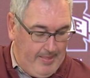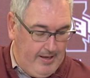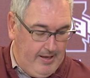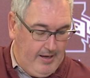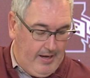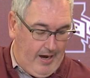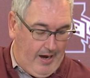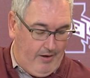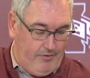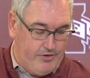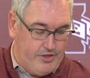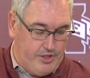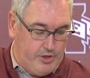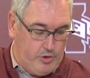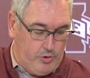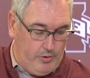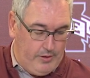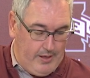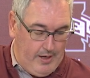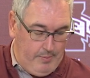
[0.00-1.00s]
averaging
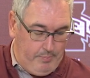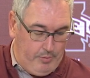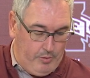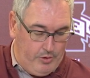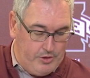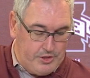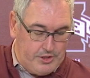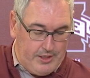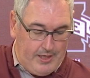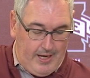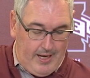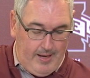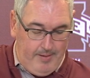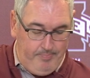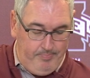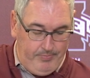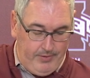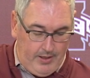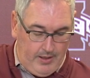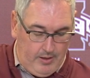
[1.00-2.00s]
28 points a game,
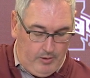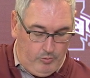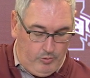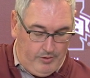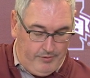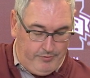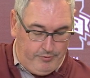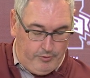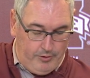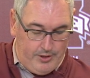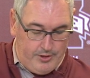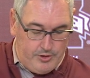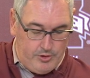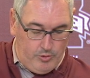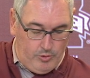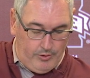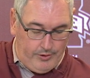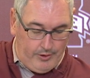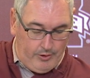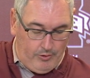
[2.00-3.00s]
142
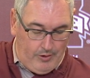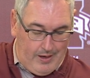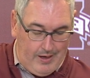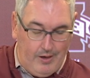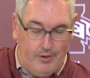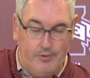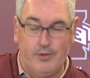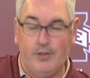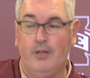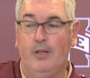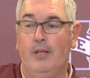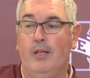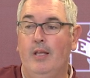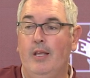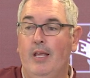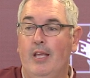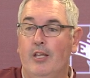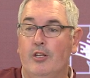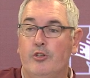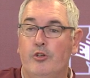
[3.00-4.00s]
on the ground,
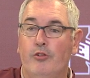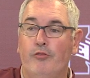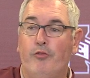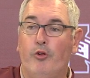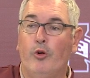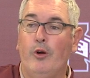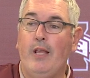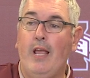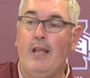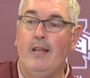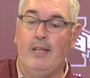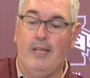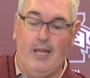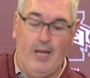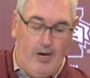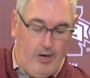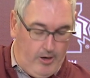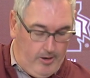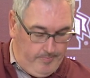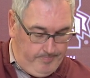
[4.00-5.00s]
and 248 in the
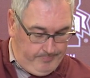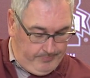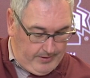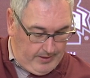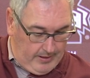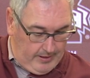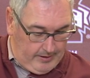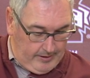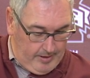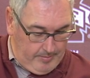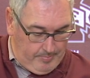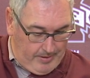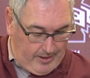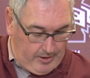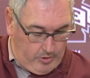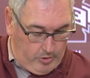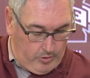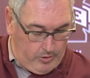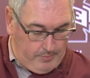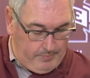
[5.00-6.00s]
air, uh, led by
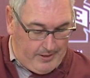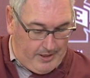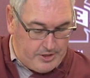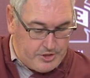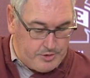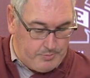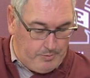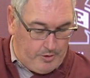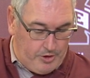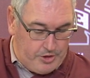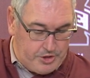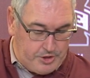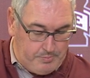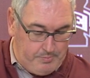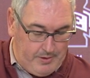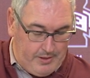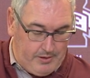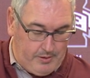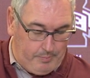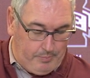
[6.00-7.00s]
quarterback J'Mar
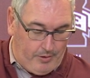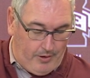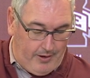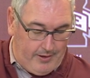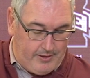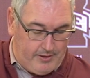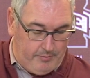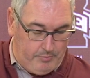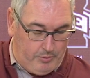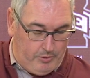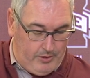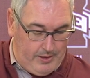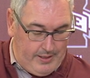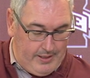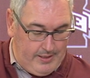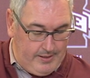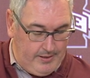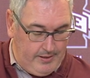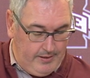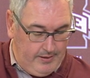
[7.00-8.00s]
Smith, a product of
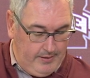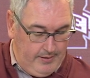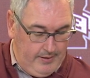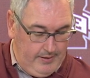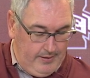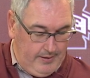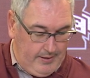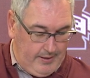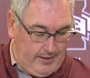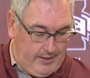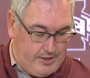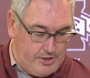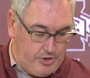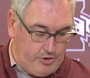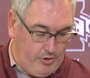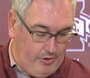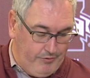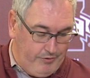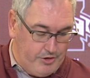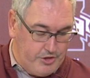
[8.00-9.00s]
Meridian. Uh, he's
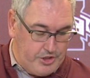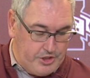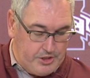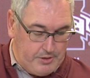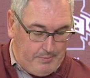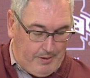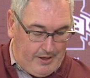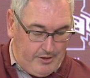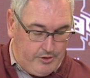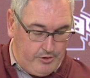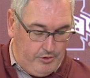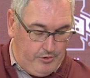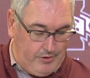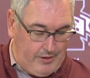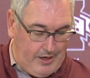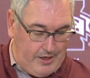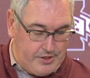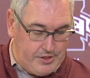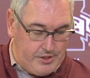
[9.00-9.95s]
thrown for just about 2,000